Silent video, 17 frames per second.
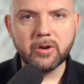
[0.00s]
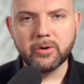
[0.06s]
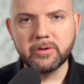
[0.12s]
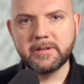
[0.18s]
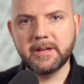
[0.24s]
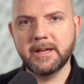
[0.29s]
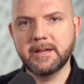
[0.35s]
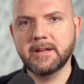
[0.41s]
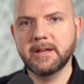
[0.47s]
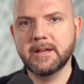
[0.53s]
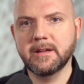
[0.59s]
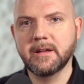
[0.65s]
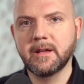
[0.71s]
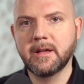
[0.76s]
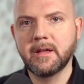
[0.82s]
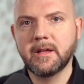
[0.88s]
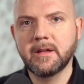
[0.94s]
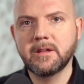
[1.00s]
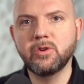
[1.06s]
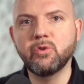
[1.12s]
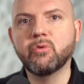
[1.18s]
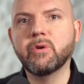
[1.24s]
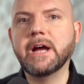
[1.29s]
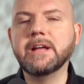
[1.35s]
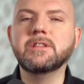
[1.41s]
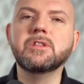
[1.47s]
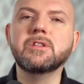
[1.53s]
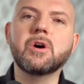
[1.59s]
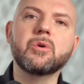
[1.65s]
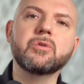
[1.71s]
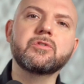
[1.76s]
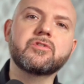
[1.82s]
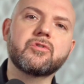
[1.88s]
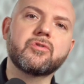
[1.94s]
note-taking. You write
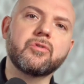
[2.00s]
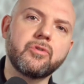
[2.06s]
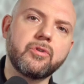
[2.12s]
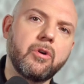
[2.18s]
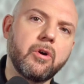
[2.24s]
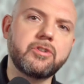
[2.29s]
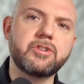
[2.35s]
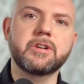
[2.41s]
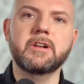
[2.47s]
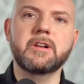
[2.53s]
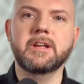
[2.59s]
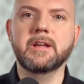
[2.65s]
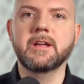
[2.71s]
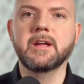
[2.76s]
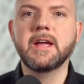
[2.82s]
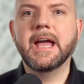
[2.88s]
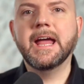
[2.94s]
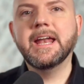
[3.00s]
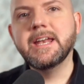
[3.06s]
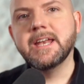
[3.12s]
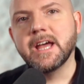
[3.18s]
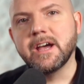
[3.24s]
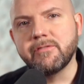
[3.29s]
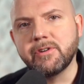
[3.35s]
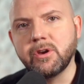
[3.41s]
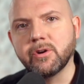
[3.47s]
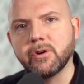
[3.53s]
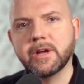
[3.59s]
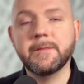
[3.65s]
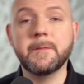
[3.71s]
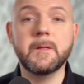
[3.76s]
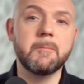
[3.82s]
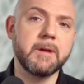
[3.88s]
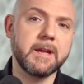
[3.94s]
notes chronologically and never look
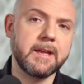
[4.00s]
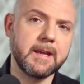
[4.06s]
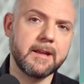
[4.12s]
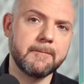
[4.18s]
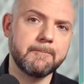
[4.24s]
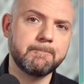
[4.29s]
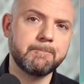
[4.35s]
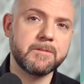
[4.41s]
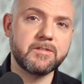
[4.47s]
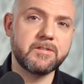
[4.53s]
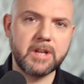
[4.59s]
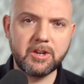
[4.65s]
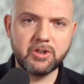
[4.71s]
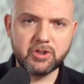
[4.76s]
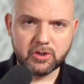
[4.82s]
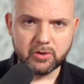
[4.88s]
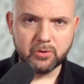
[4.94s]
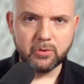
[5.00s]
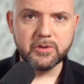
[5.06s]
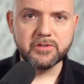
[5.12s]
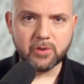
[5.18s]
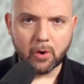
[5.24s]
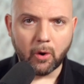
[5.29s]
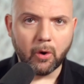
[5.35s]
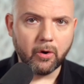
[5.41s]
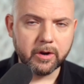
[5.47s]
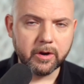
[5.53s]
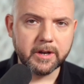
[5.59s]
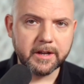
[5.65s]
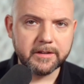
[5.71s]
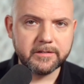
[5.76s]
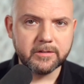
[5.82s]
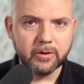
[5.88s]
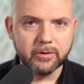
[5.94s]
at them again. Stage 2 is
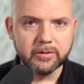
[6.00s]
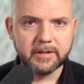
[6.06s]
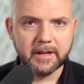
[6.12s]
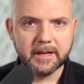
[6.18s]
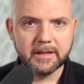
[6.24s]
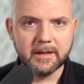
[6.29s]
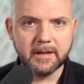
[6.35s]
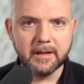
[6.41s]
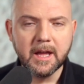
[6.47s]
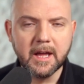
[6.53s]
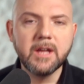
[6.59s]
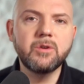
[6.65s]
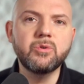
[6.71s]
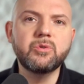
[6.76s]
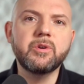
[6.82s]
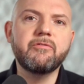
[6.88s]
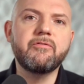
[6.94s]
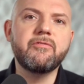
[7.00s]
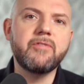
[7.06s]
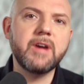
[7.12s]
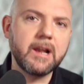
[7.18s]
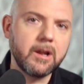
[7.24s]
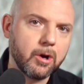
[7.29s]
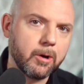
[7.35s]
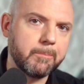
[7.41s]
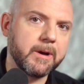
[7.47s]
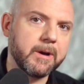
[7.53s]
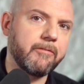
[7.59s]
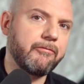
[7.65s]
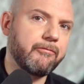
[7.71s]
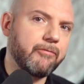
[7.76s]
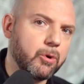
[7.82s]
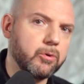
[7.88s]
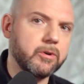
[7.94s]
organized note-taking. You develop a
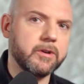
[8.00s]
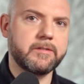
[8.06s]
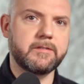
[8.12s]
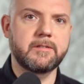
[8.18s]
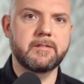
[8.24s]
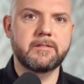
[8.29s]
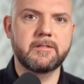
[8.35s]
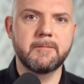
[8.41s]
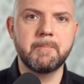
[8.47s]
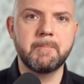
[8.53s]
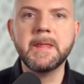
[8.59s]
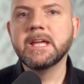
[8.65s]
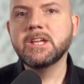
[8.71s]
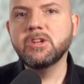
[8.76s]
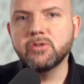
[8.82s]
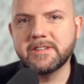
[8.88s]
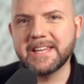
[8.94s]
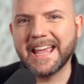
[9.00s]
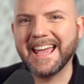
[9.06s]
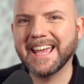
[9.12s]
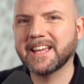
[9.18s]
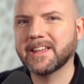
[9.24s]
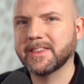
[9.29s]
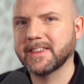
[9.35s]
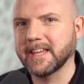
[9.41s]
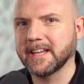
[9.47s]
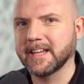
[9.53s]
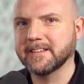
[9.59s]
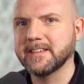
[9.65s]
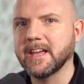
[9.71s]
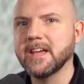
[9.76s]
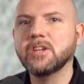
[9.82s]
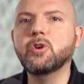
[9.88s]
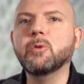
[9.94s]
folder system, you tag
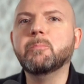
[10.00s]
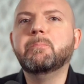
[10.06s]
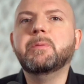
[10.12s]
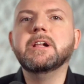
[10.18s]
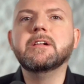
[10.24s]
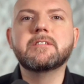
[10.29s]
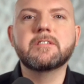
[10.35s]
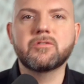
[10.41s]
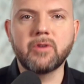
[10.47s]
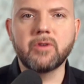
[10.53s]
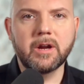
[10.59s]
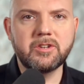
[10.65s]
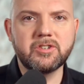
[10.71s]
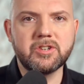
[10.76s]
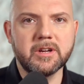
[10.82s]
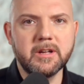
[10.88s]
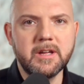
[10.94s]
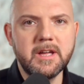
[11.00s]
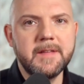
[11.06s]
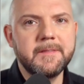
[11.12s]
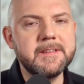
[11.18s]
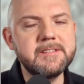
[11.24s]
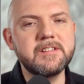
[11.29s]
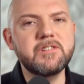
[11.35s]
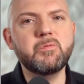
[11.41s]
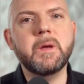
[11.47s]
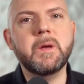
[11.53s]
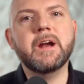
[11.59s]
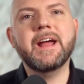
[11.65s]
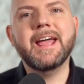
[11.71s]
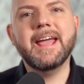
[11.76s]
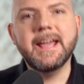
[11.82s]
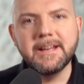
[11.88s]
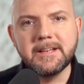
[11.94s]
things, you build structure. This is
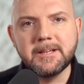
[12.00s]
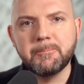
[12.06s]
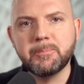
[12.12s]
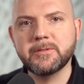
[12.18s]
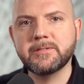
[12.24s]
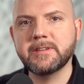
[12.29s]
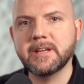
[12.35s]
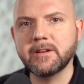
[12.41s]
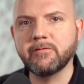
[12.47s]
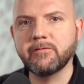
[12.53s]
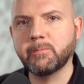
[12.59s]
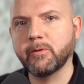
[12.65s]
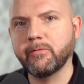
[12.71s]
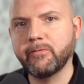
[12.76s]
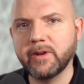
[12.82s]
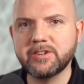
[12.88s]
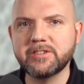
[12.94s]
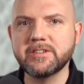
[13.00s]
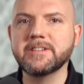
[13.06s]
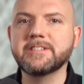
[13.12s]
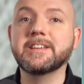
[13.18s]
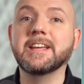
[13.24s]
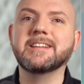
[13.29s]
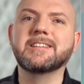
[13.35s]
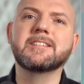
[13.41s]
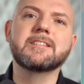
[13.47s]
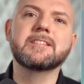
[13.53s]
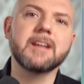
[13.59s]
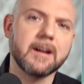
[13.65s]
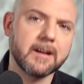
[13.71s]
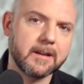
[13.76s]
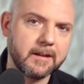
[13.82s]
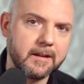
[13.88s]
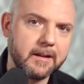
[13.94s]
where 80% of professionals get
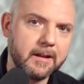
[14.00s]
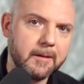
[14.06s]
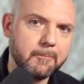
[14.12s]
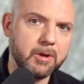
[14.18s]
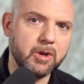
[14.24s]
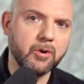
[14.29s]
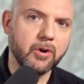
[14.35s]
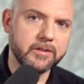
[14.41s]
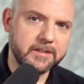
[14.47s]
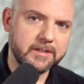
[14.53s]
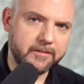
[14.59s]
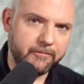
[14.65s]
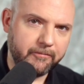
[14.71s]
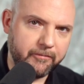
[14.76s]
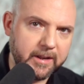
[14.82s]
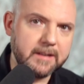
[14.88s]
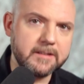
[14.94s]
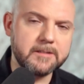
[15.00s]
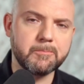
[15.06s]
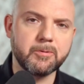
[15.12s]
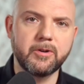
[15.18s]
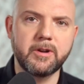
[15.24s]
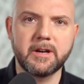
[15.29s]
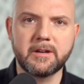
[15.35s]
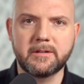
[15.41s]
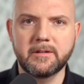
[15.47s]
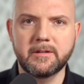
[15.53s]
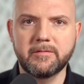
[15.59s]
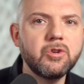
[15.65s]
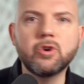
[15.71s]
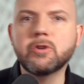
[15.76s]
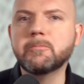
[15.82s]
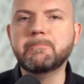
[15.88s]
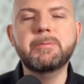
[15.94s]
stuck because it feels productive.
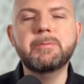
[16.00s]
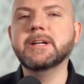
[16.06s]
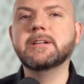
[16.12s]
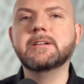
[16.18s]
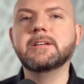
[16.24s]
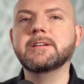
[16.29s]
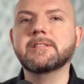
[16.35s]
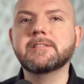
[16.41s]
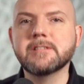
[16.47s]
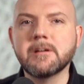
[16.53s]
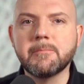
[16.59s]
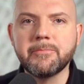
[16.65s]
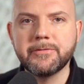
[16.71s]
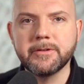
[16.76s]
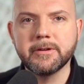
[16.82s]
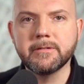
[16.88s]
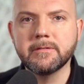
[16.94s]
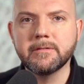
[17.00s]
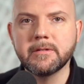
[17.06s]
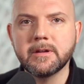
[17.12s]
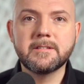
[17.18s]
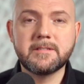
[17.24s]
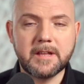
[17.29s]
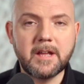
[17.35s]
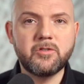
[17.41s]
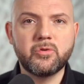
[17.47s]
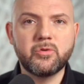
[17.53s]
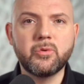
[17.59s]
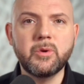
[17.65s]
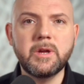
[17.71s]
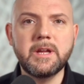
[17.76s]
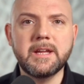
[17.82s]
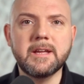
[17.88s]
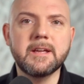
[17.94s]
You're building something. Stage
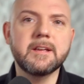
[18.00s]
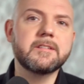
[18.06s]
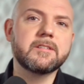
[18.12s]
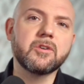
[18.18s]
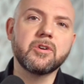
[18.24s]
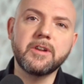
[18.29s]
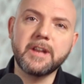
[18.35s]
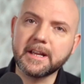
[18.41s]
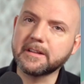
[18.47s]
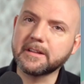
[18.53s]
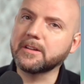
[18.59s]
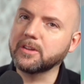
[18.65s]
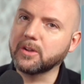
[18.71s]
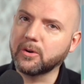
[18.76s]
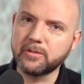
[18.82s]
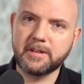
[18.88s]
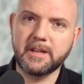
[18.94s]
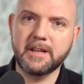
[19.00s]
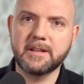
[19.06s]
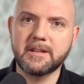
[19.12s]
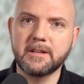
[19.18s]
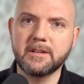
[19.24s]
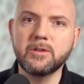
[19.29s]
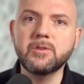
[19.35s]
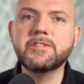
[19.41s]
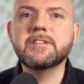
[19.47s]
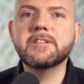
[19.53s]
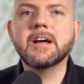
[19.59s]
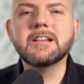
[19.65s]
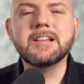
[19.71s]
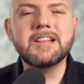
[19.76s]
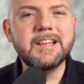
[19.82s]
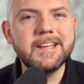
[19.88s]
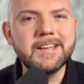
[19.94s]
3 is connected note-taking. You
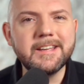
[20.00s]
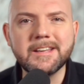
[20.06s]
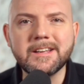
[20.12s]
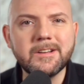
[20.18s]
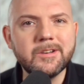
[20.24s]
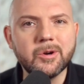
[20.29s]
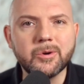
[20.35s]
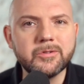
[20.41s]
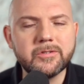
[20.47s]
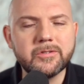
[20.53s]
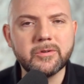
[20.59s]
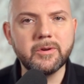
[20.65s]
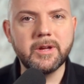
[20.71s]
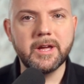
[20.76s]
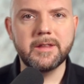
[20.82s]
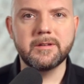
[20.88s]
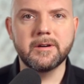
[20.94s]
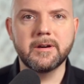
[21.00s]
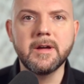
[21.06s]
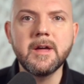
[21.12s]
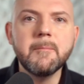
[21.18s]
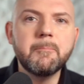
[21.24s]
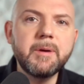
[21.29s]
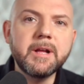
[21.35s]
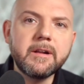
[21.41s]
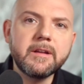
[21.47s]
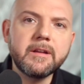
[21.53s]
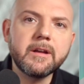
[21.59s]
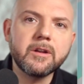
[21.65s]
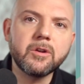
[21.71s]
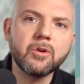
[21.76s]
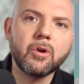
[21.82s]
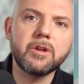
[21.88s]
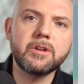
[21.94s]
start linking notes together, building a
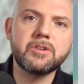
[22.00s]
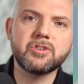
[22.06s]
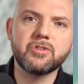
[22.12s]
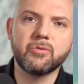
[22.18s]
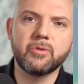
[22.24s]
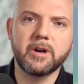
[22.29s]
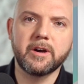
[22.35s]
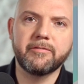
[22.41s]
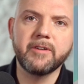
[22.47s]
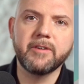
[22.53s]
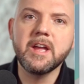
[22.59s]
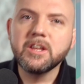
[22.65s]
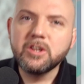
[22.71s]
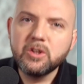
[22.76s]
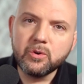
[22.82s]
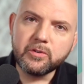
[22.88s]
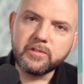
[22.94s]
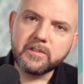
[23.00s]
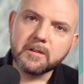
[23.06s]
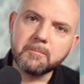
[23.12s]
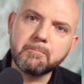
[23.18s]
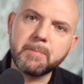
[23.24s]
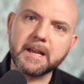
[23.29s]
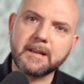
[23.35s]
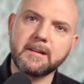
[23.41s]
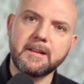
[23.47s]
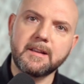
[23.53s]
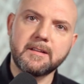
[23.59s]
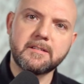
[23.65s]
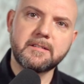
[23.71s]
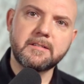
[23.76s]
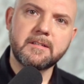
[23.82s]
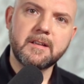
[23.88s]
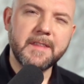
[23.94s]
knowledge graph, using
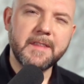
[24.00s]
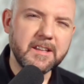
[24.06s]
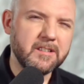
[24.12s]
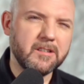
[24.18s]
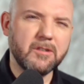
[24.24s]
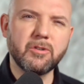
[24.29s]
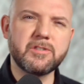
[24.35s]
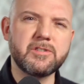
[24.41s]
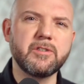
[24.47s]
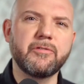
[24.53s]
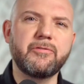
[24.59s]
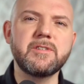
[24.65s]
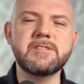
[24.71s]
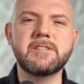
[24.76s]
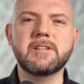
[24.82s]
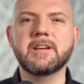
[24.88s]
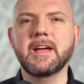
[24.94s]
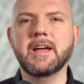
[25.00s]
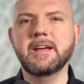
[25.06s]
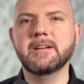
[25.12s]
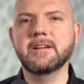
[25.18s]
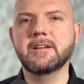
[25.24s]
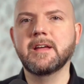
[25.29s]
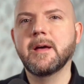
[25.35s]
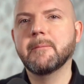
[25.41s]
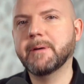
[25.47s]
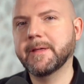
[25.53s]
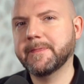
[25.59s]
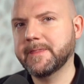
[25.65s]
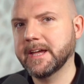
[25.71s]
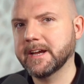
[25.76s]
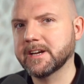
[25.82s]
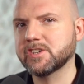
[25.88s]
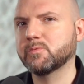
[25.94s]
backlinks. This looks sophisticated, but
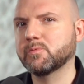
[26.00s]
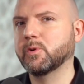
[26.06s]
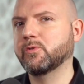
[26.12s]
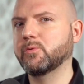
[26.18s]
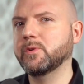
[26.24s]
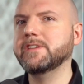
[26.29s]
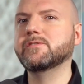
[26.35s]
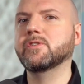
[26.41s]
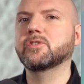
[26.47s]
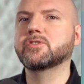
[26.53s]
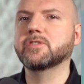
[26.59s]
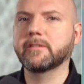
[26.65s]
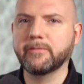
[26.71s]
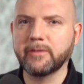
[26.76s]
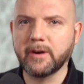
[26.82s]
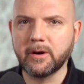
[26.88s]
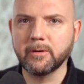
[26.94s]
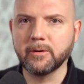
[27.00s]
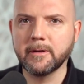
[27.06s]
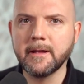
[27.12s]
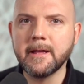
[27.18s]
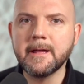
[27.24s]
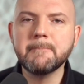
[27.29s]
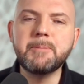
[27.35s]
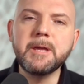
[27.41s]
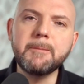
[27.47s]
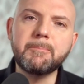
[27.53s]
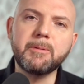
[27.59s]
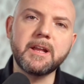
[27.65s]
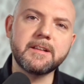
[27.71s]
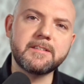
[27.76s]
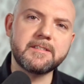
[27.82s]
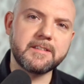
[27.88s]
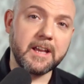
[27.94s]
there's what researchers found. People
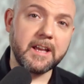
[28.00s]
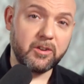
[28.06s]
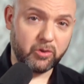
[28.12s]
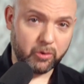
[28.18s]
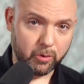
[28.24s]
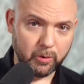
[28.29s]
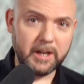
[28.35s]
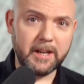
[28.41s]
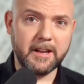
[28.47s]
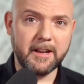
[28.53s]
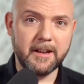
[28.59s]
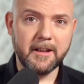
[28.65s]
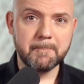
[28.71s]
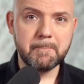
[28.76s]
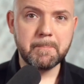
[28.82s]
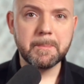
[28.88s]
at stage 3